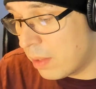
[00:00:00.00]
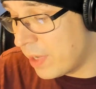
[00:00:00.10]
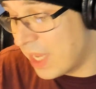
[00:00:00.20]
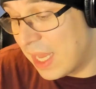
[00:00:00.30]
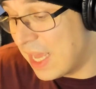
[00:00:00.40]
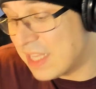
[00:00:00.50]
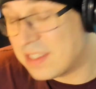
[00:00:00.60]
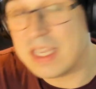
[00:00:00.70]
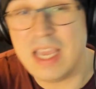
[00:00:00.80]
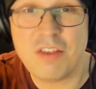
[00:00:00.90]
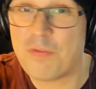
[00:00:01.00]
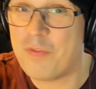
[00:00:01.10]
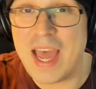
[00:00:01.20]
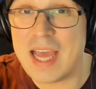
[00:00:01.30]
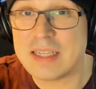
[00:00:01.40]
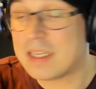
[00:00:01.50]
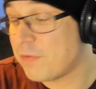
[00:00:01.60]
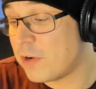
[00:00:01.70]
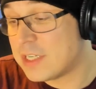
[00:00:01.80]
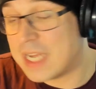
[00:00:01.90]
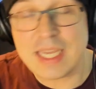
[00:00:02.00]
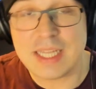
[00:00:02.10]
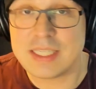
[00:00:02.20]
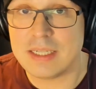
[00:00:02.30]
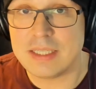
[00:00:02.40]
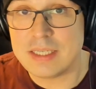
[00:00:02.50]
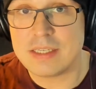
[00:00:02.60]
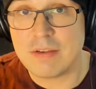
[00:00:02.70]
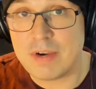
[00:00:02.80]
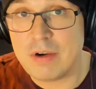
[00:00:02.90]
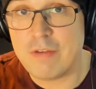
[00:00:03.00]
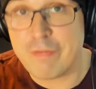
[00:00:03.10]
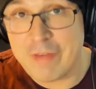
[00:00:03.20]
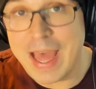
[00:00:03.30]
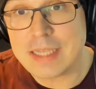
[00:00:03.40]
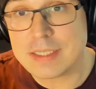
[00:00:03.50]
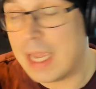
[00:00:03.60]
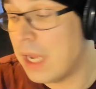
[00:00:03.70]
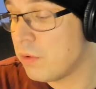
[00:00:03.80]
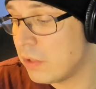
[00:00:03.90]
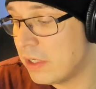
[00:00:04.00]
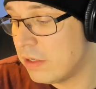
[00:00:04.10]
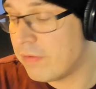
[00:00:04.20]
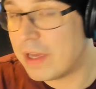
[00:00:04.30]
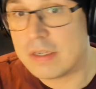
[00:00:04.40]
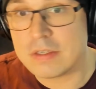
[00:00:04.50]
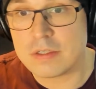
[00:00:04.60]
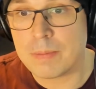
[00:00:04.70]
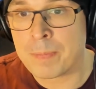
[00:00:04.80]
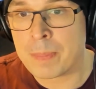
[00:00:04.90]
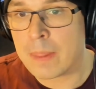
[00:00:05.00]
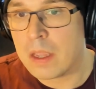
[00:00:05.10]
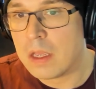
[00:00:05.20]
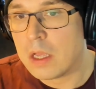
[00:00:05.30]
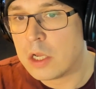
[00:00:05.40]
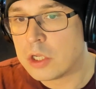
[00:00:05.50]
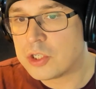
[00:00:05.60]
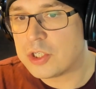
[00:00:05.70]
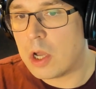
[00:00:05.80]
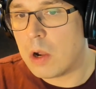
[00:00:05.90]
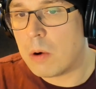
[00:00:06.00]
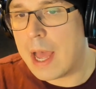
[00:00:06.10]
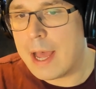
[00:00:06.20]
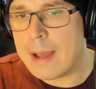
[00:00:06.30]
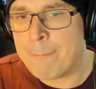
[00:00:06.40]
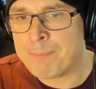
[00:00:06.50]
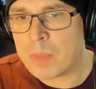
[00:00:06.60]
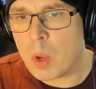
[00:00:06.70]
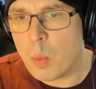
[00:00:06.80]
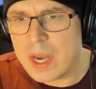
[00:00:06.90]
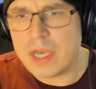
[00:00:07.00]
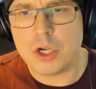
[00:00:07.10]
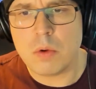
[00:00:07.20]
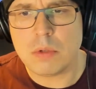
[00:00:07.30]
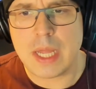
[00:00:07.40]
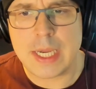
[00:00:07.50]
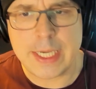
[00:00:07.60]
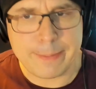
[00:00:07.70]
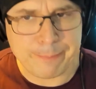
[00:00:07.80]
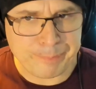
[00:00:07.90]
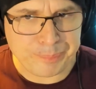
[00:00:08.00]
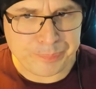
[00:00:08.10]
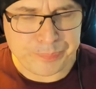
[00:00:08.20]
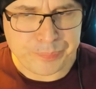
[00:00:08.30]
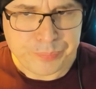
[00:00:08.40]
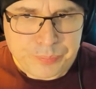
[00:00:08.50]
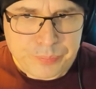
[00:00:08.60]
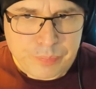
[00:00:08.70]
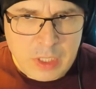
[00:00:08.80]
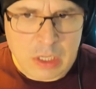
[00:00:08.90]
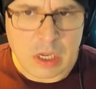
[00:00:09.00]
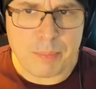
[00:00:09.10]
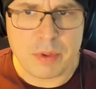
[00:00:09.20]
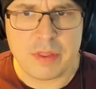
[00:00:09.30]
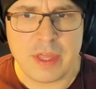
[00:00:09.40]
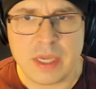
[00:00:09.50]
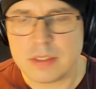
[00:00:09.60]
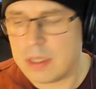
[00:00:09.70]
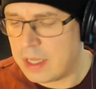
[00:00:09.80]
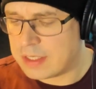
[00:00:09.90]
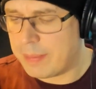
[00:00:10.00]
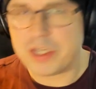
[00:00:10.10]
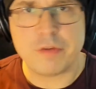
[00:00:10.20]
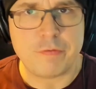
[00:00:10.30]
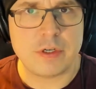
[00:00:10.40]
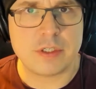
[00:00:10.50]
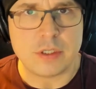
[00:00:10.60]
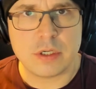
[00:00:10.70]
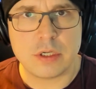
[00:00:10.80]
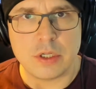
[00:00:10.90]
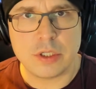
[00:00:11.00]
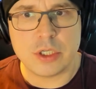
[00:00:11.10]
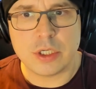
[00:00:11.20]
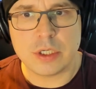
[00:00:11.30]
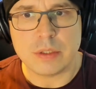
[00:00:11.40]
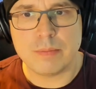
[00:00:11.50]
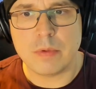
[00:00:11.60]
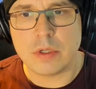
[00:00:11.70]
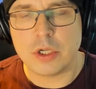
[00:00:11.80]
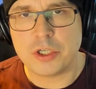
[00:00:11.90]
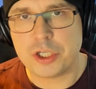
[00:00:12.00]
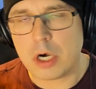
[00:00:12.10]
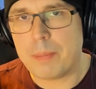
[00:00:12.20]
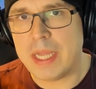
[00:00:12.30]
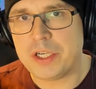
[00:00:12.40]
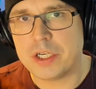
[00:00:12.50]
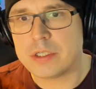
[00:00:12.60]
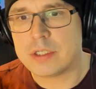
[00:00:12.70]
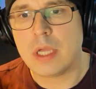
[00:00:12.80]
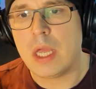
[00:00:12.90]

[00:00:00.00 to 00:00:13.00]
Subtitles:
But again, it's fast. As far as I can tell, this is a very fast Android device. So what I don't like, a couple of things. As I mentioned, first, the sharp edges.